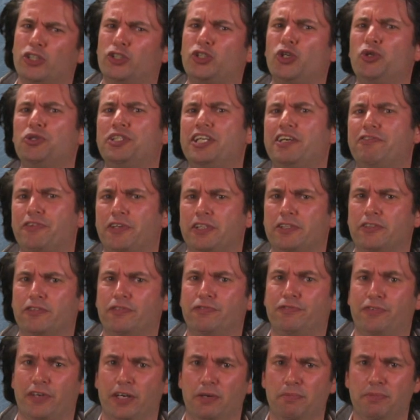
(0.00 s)
Two different
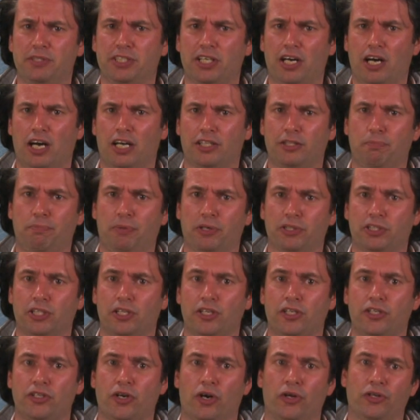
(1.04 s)
films are
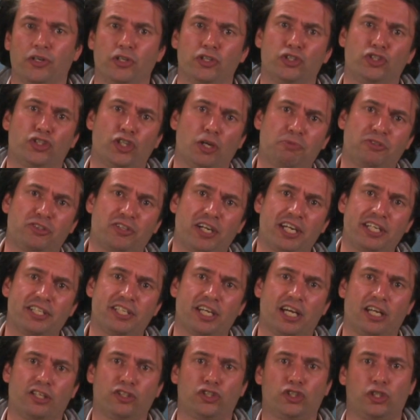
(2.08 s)
deposited on a substrate
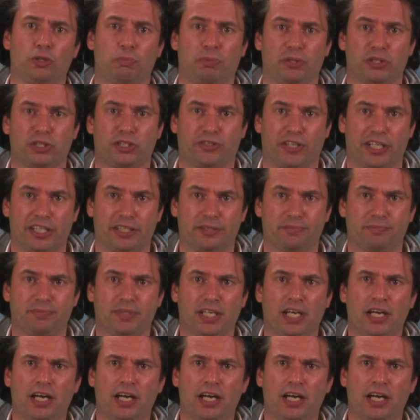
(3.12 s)
and superstrate.